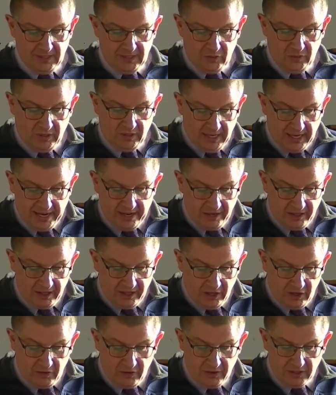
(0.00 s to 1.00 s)
So
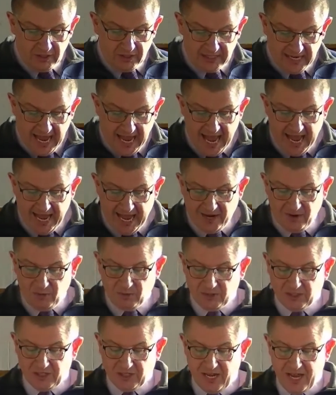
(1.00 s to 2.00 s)
the Lord's hand
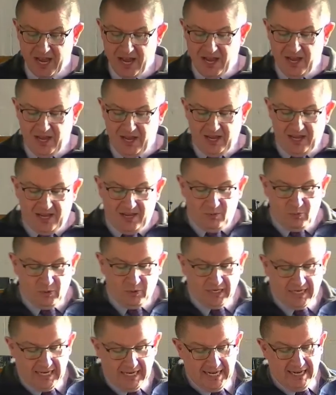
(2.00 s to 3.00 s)

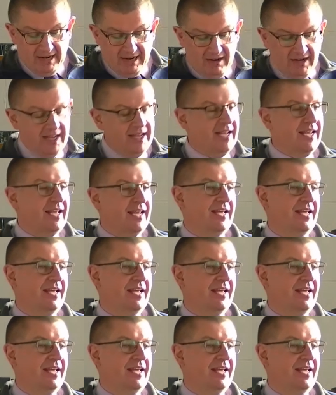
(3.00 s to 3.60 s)
would very